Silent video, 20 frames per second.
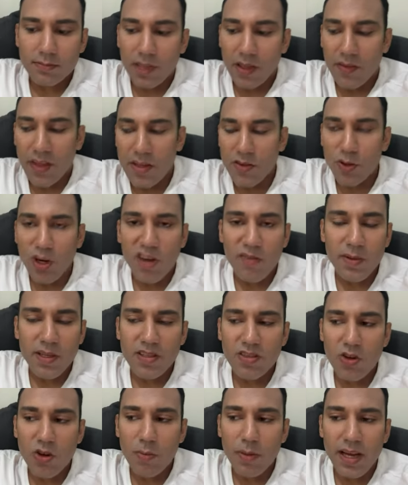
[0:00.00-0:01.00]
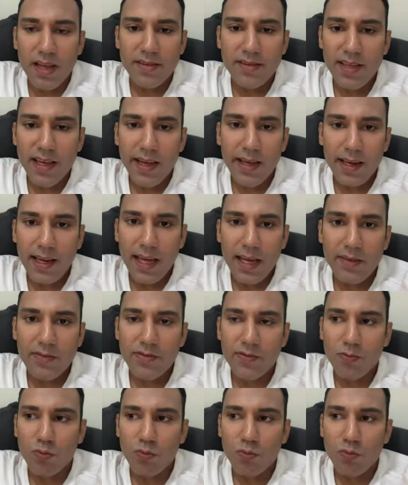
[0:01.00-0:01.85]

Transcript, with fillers: that's what I've been doing my entire life,